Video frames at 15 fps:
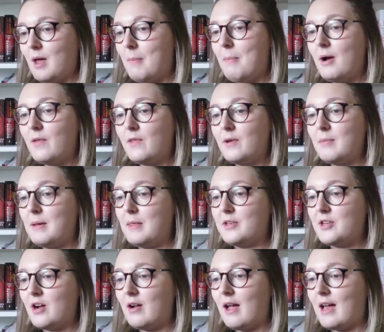Among them, in the
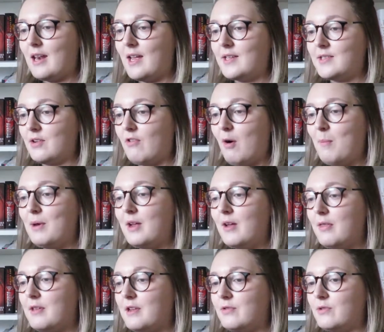dark alleys and crumbling
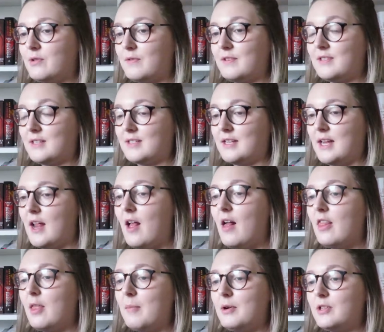cathedrals of the city,
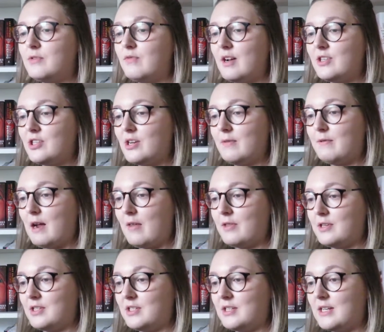the most wretched have
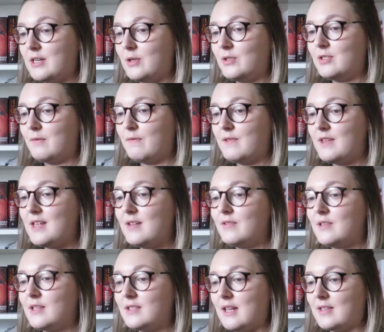gathered into guilds of
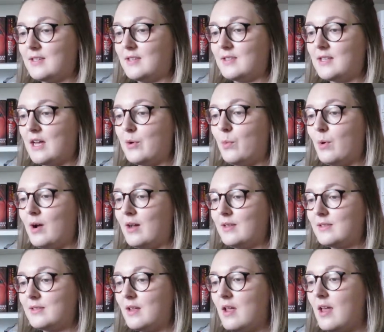thieves, assassins, and
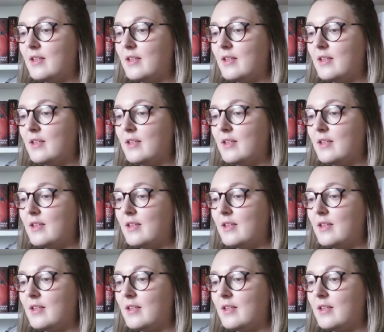worse.